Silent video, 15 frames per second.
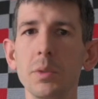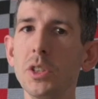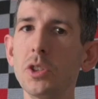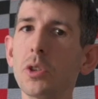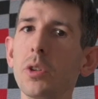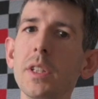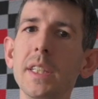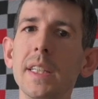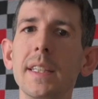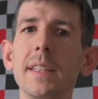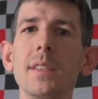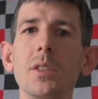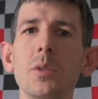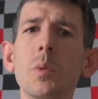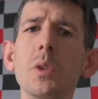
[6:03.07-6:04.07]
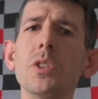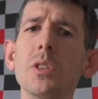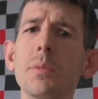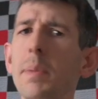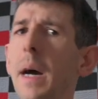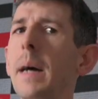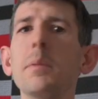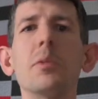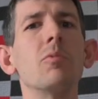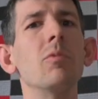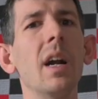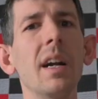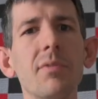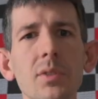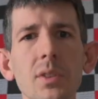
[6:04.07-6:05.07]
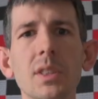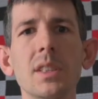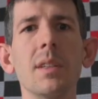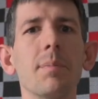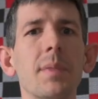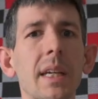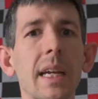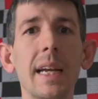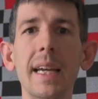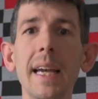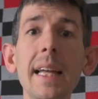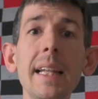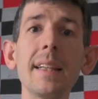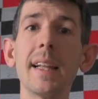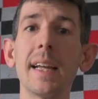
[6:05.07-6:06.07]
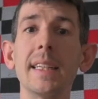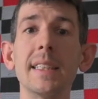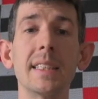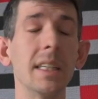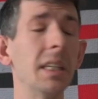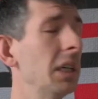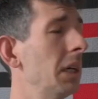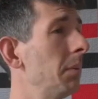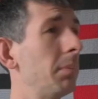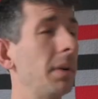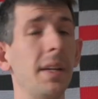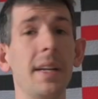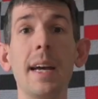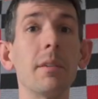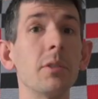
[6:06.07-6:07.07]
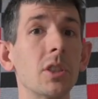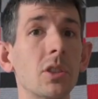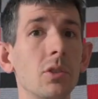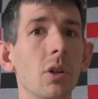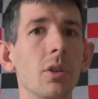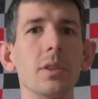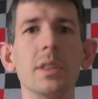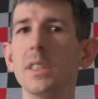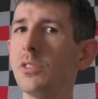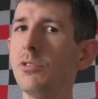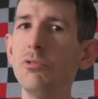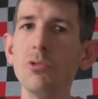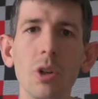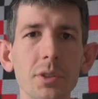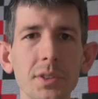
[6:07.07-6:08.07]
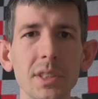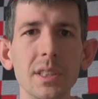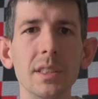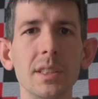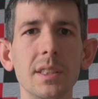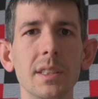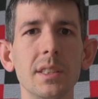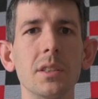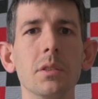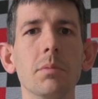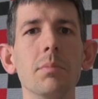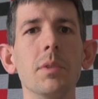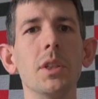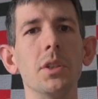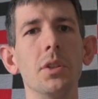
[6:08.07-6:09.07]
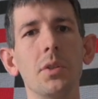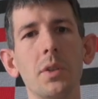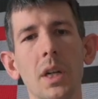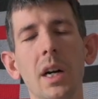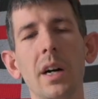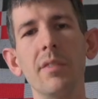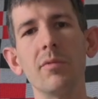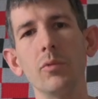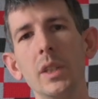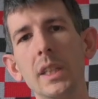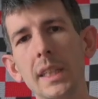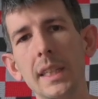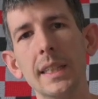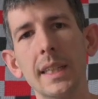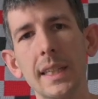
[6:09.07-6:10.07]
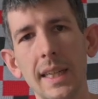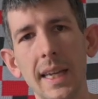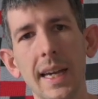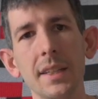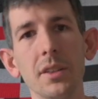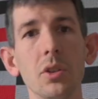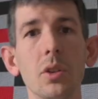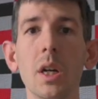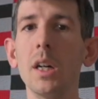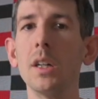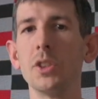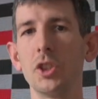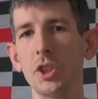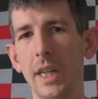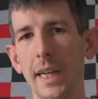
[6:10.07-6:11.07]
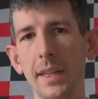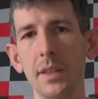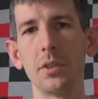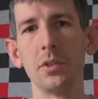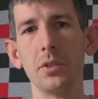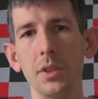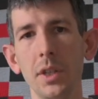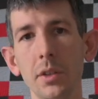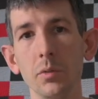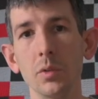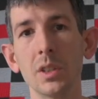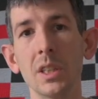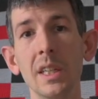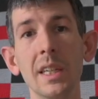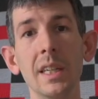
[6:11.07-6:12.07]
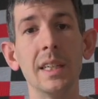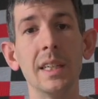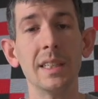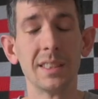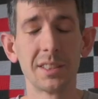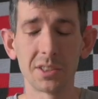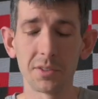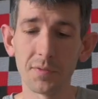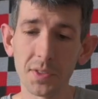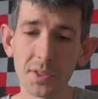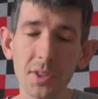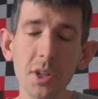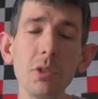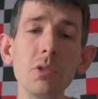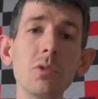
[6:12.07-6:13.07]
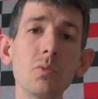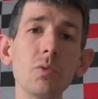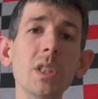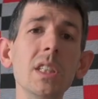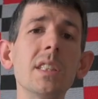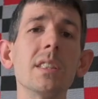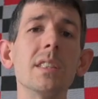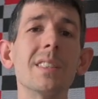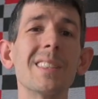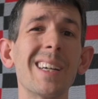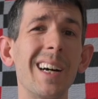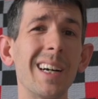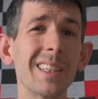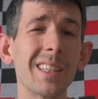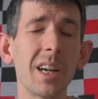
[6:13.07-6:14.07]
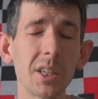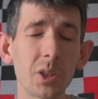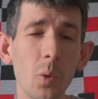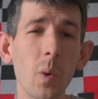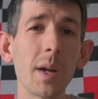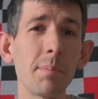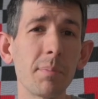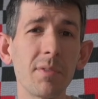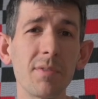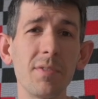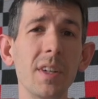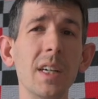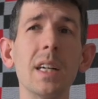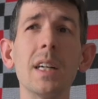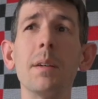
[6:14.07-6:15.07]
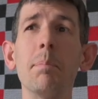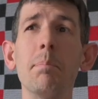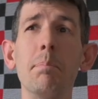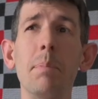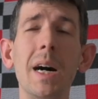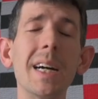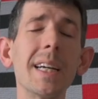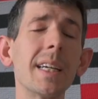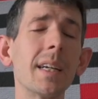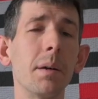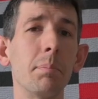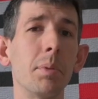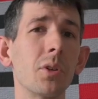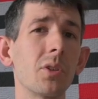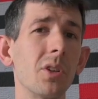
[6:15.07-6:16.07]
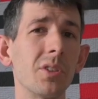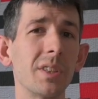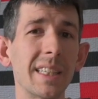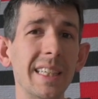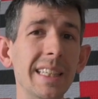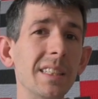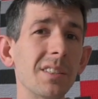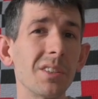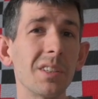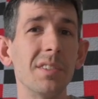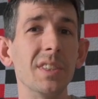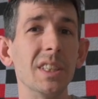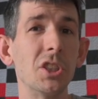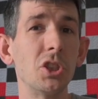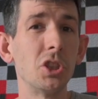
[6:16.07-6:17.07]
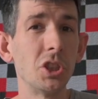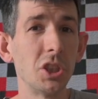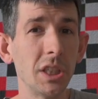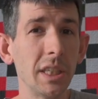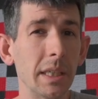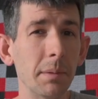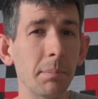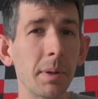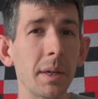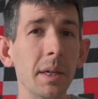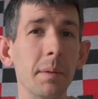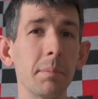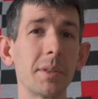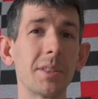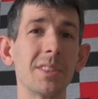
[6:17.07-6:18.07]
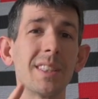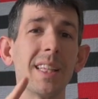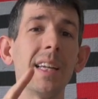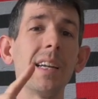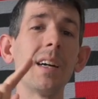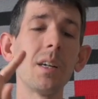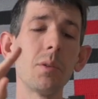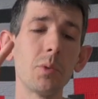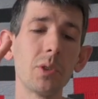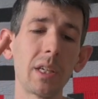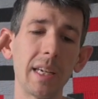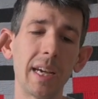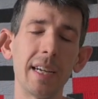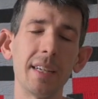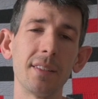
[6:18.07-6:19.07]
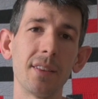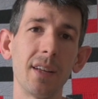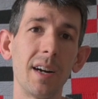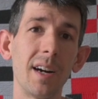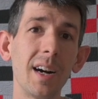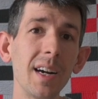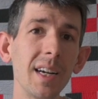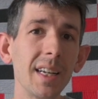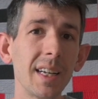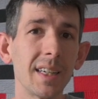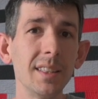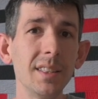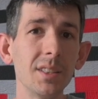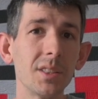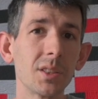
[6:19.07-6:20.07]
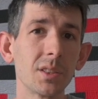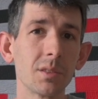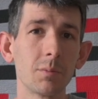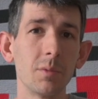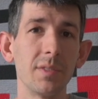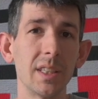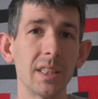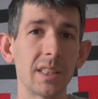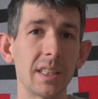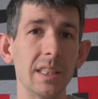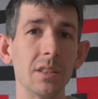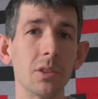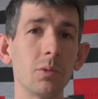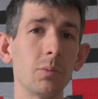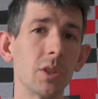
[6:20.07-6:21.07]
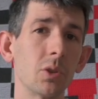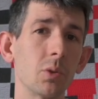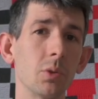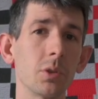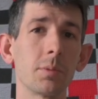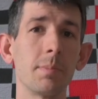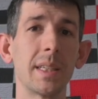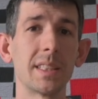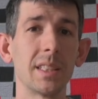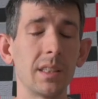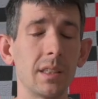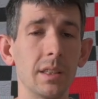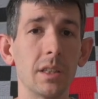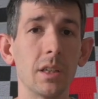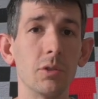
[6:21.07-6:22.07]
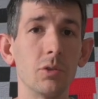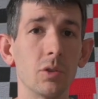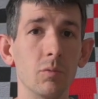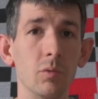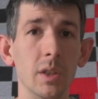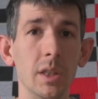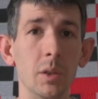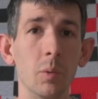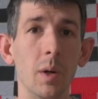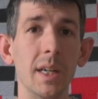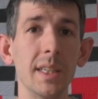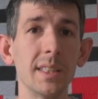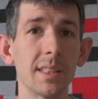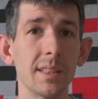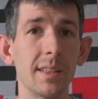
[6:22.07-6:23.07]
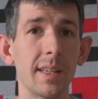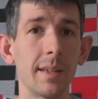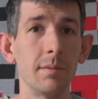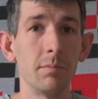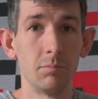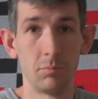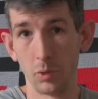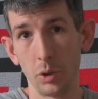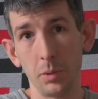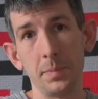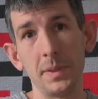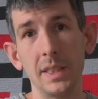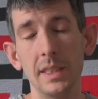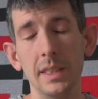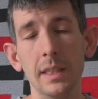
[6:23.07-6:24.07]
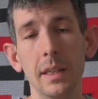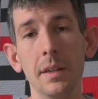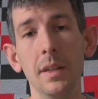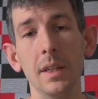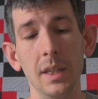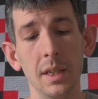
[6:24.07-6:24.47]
enjoyed it, you want to perhaps reference something again later, but now it's gone, it's not in the system, you can't read it again, you can't check your note. So for those reasons, I quite prefer buying a book on Kindle if it's cheap, because then I will get the highlights within Kindle, which automatically go to Readwise and then Obsidian.